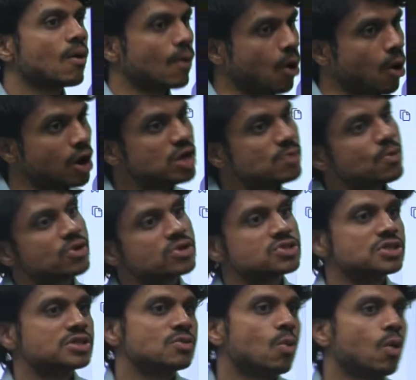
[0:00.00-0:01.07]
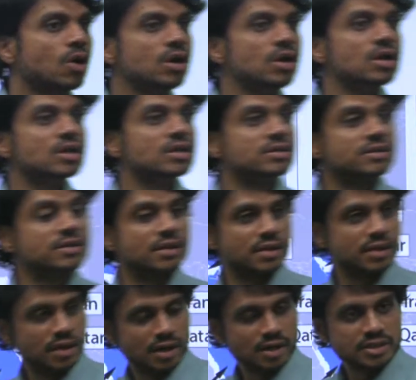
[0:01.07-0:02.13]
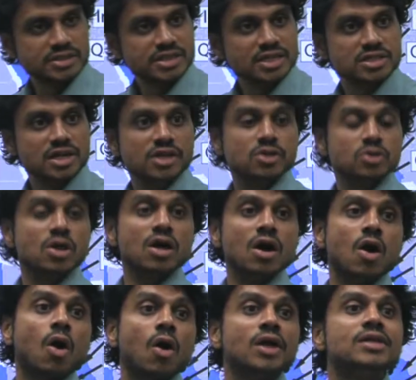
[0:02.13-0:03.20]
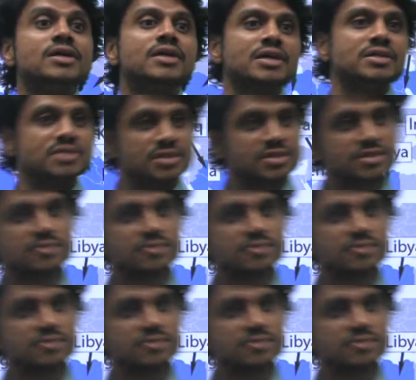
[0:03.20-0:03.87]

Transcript: oil production in the world, this has led to the oil crisis,